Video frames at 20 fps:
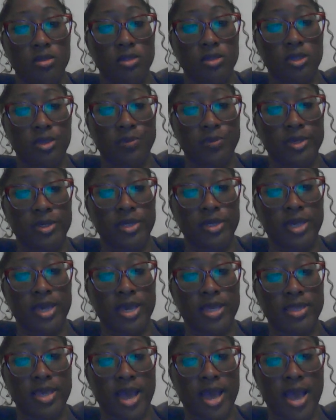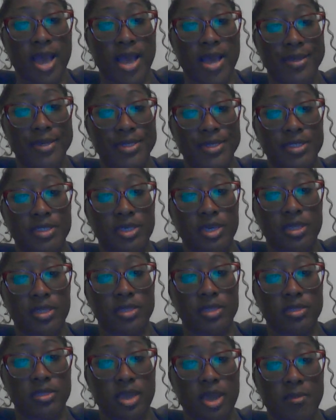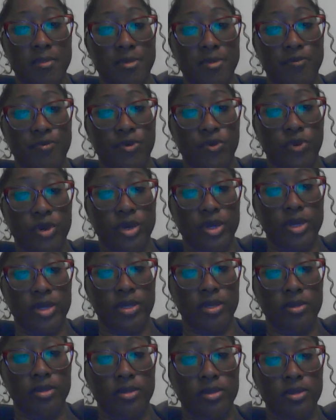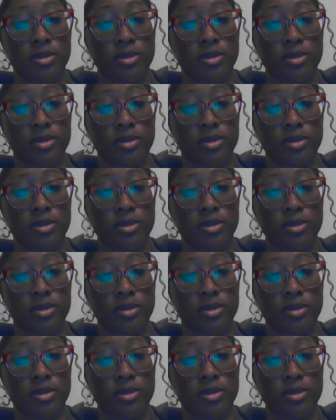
typically at the highest at the time of the wedding.